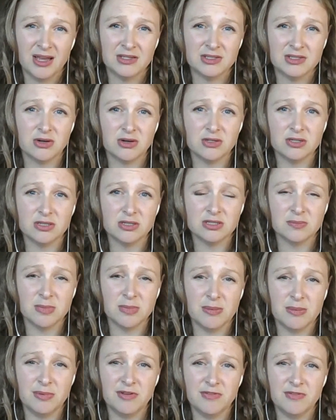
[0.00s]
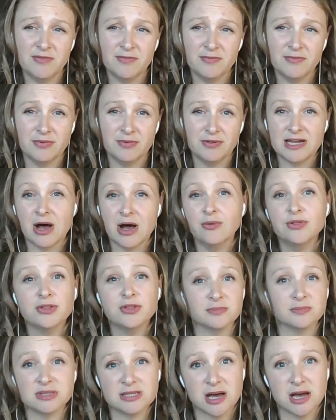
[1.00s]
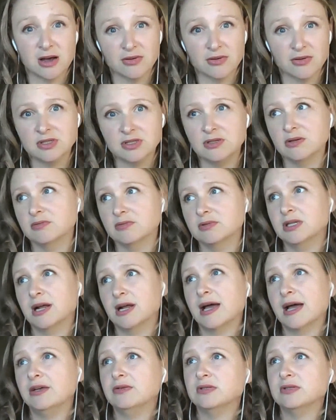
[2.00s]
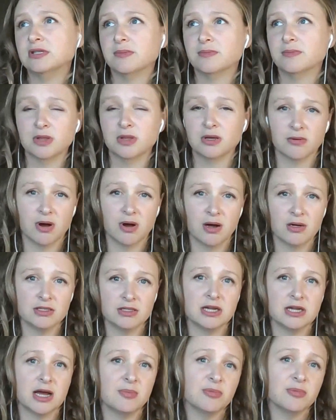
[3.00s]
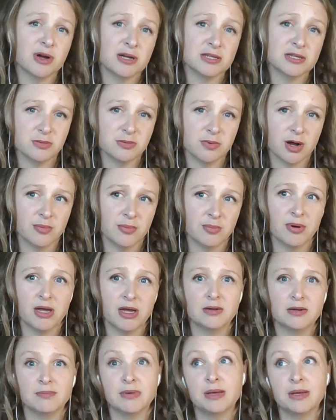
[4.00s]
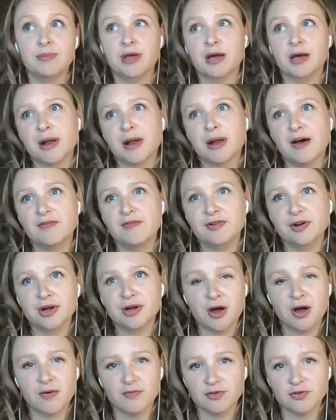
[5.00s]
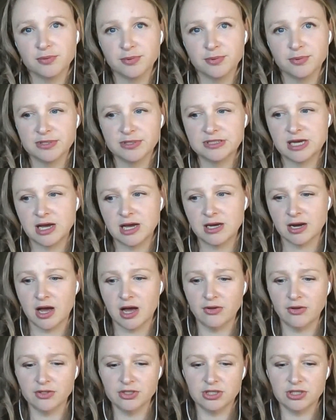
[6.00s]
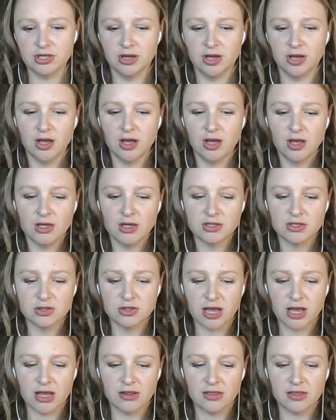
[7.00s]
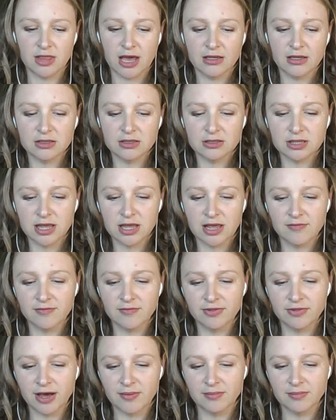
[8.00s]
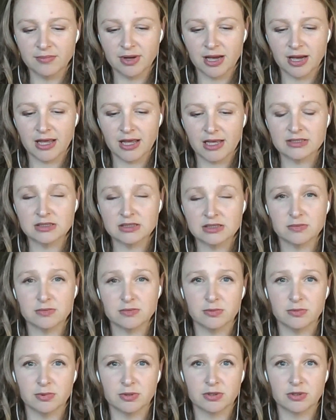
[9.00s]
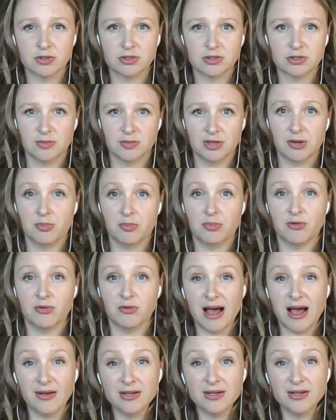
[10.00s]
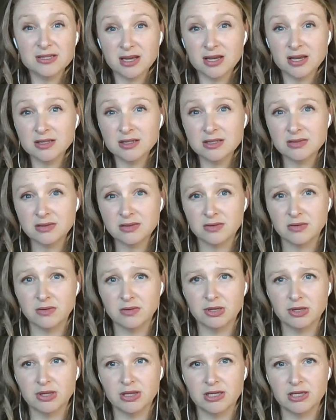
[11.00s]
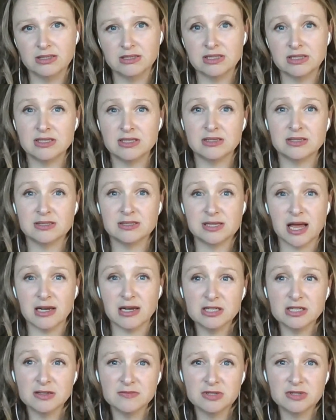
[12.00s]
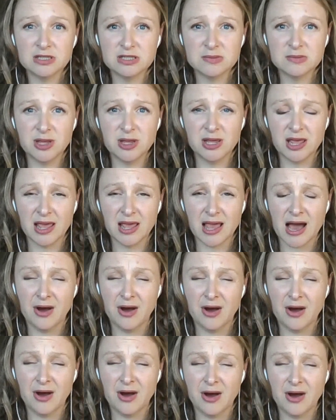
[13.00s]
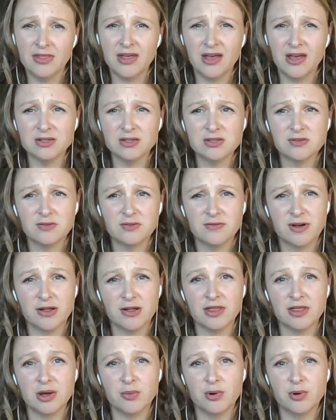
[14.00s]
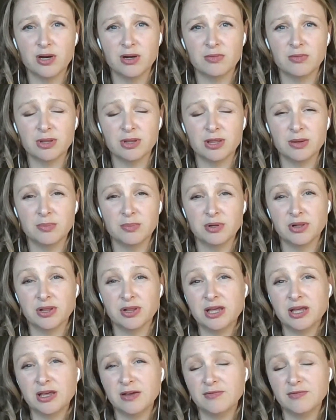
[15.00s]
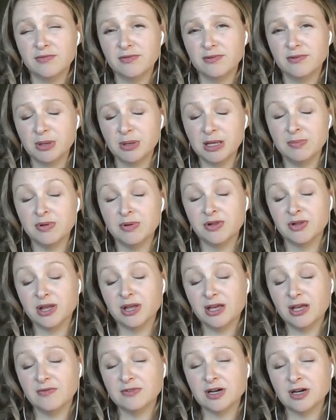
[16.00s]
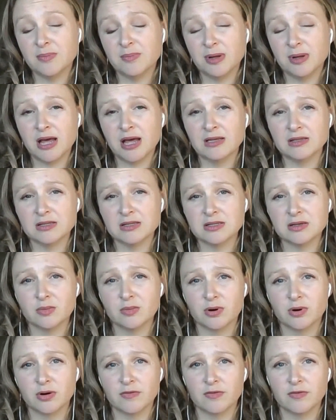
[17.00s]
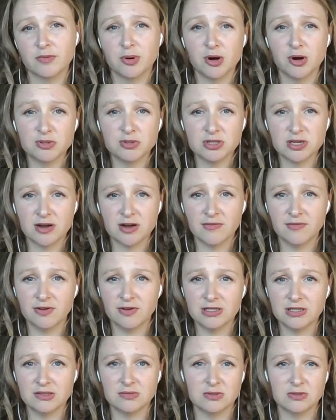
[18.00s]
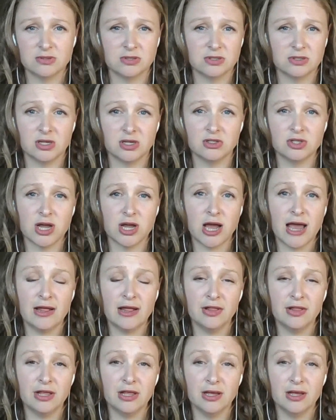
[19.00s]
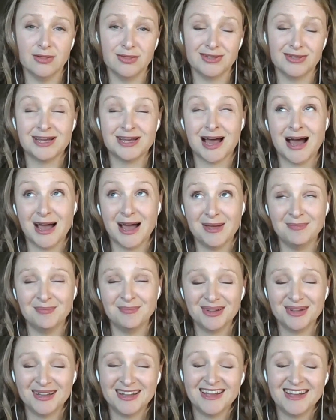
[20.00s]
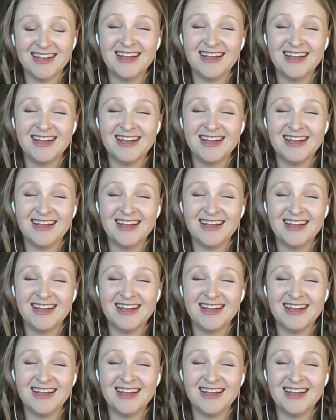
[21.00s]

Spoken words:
and started to maybe doubt themselves. You know, did I do something wrong? Did I press the wrong button? Maybe I'm not very comfortable with technology. So that gave them, I guess, what we're terming a paralysis or really a disincentive to speaking out. And they also felt they wouldn't really be believed up against the word of the post office, which is such a highly, at the time,